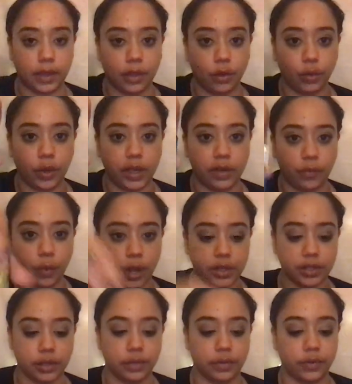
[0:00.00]
Queen of Wands
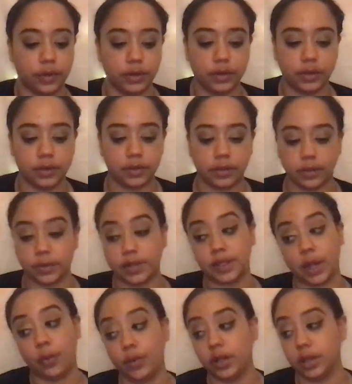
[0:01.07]
in the reverse. So
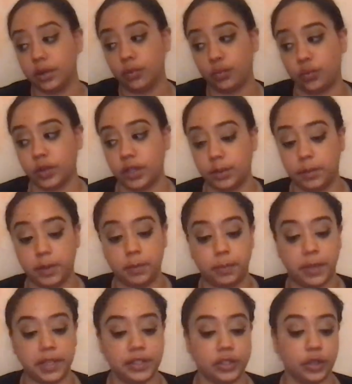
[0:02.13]
someone can really be
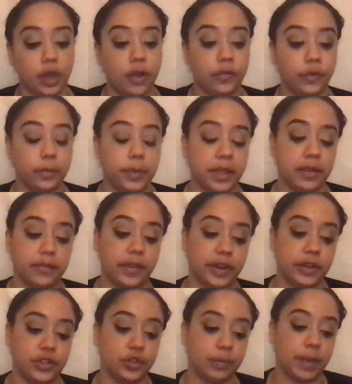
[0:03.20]
pissed off or being very
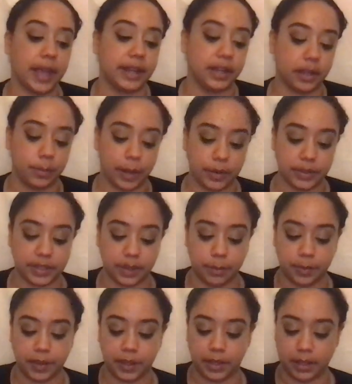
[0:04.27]
dramatic about
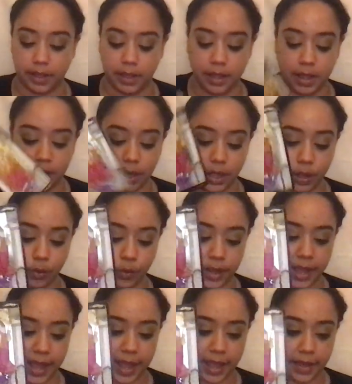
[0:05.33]
something. We
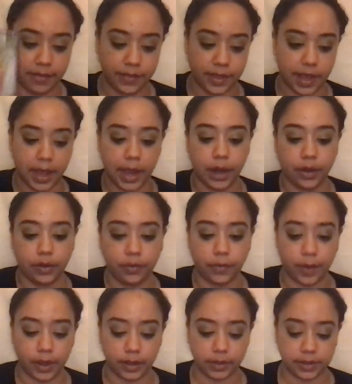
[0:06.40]
have the
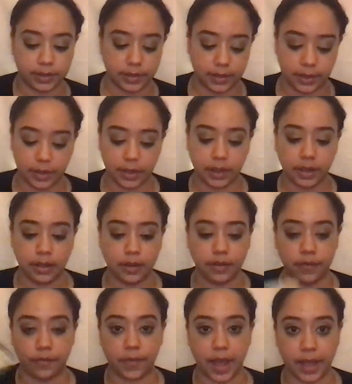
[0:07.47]
Hierophant.
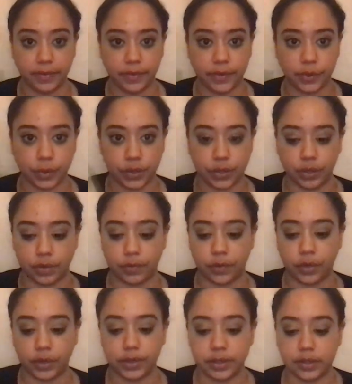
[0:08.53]
Five of Swords in the
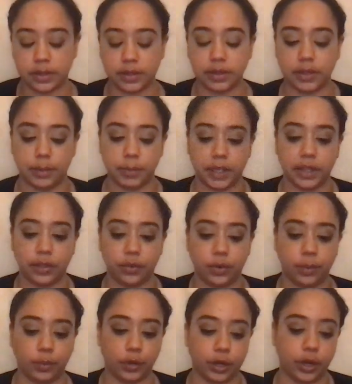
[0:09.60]
reverse. Let me get 3
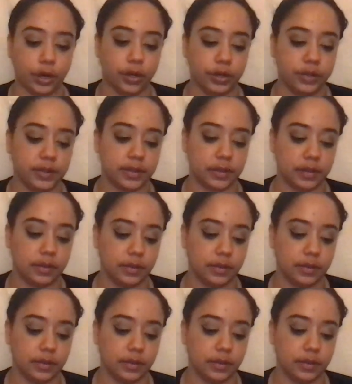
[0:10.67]
more cards.